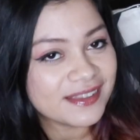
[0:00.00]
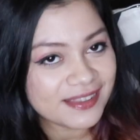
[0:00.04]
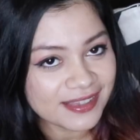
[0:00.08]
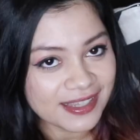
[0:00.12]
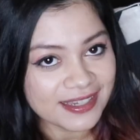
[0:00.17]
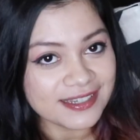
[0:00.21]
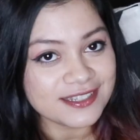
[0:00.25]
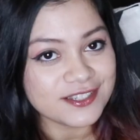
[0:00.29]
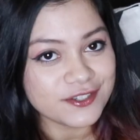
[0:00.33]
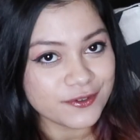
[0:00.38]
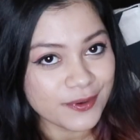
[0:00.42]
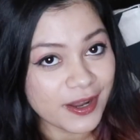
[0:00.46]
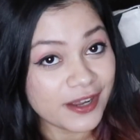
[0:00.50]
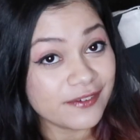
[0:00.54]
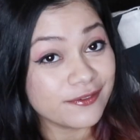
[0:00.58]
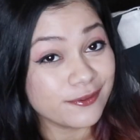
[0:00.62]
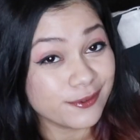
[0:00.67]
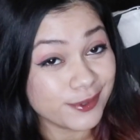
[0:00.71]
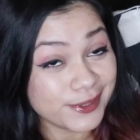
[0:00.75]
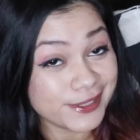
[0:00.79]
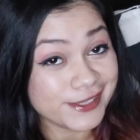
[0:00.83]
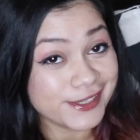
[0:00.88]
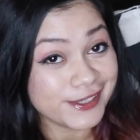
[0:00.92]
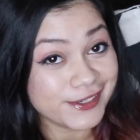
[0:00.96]
they do
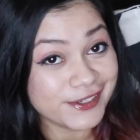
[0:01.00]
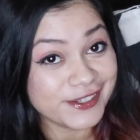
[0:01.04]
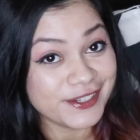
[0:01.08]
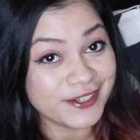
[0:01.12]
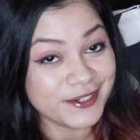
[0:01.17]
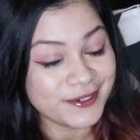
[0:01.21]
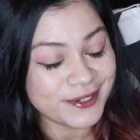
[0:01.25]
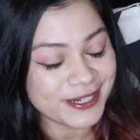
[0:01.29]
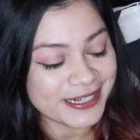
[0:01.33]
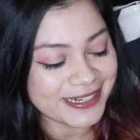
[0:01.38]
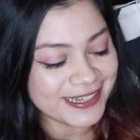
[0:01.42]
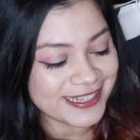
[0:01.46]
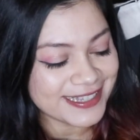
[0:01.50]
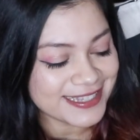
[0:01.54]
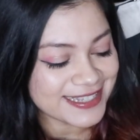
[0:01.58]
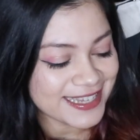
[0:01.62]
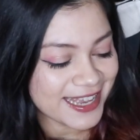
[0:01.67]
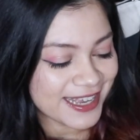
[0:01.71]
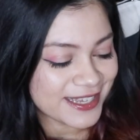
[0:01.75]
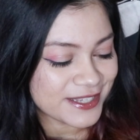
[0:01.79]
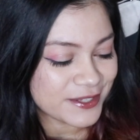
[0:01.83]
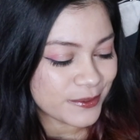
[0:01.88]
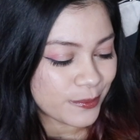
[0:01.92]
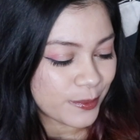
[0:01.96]
have really good ingredients
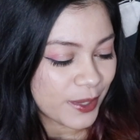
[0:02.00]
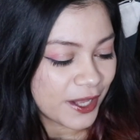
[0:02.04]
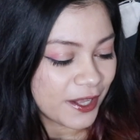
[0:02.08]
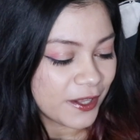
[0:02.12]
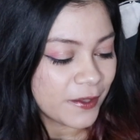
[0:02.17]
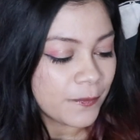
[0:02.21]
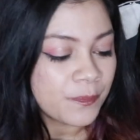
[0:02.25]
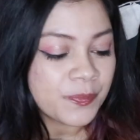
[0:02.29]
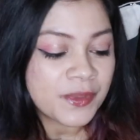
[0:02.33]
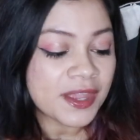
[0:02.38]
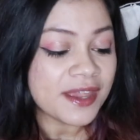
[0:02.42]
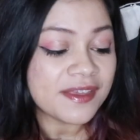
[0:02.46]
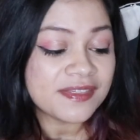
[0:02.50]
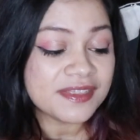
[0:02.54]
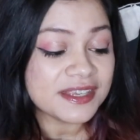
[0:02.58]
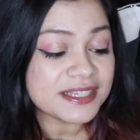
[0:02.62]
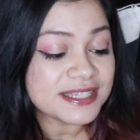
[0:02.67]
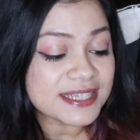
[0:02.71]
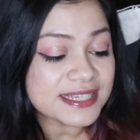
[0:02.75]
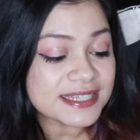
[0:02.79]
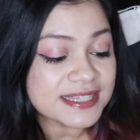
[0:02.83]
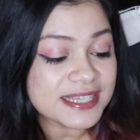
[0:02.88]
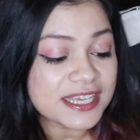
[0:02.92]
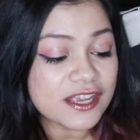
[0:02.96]
as well.
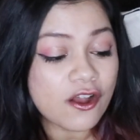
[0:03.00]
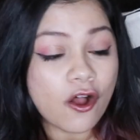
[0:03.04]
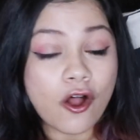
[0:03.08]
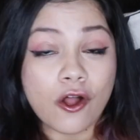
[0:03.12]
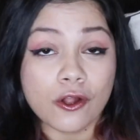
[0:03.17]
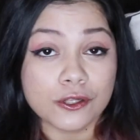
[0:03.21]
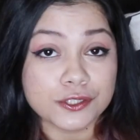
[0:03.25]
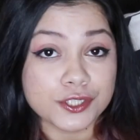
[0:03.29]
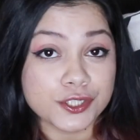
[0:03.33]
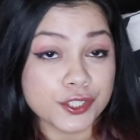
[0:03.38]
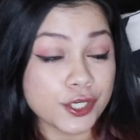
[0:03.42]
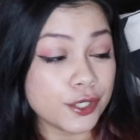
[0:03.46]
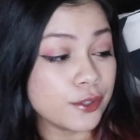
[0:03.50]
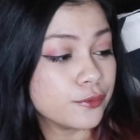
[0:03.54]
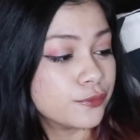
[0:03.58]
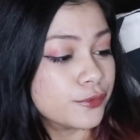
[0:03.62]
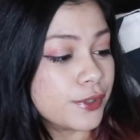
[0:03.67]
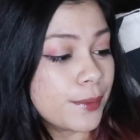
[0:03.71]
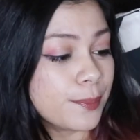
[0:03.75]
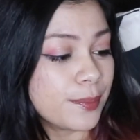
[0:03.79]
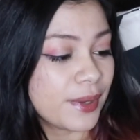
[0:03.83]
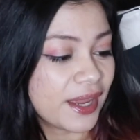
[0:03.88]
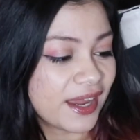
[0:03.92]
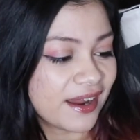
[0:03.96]
This is the Ultra
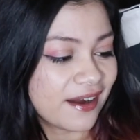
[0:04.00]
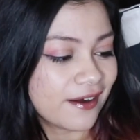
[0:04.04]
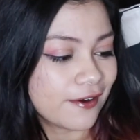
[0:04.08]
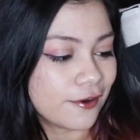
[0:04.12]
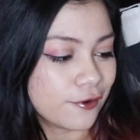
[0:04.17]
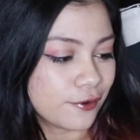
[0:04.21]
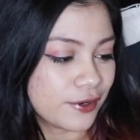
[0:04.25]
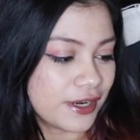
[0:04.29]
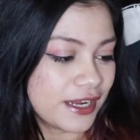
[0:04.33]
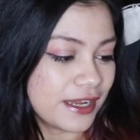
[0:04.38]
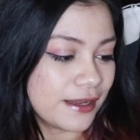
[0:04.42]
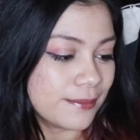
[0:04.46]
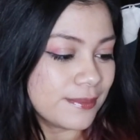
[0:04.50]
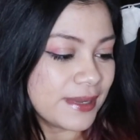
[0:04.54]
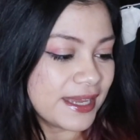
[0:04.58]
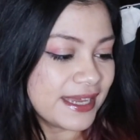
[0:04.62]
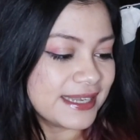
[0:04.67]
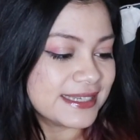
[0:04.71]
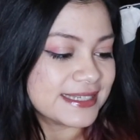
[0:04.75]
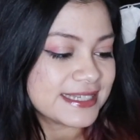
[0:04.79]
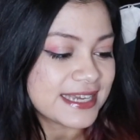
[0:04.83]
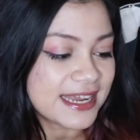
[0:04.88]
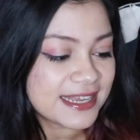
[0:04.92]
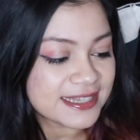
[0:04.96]
Repair Cream,
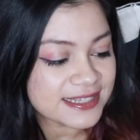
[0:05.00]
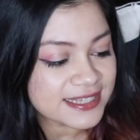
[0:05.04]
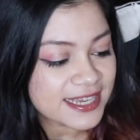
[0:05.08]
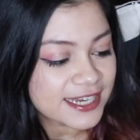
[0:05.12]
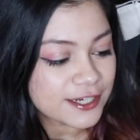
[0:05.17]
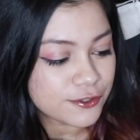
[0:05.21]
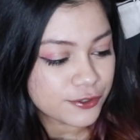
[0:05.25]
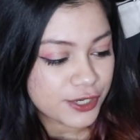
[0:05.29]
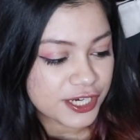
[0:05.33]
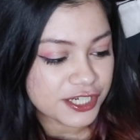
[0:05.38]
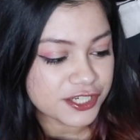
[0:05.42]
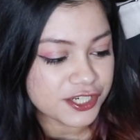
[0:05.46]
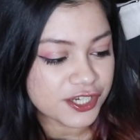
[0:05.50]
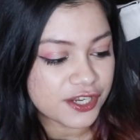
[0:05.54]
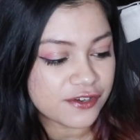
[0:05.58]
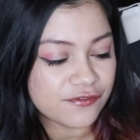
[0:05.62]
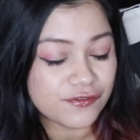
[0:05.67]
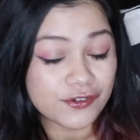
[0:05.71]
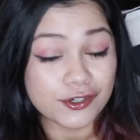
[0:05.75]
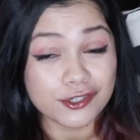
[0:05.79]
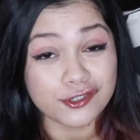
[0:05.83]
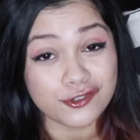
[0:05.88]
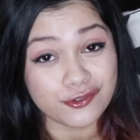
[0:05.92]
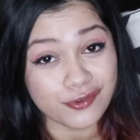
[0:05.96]
intense hydration
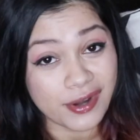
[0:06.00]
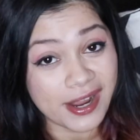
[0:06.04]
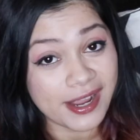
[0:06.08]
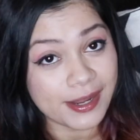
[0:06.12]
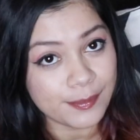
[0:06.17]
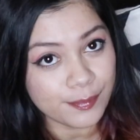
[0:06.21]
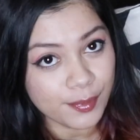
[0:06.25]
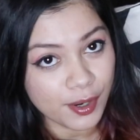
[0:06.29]
for dry,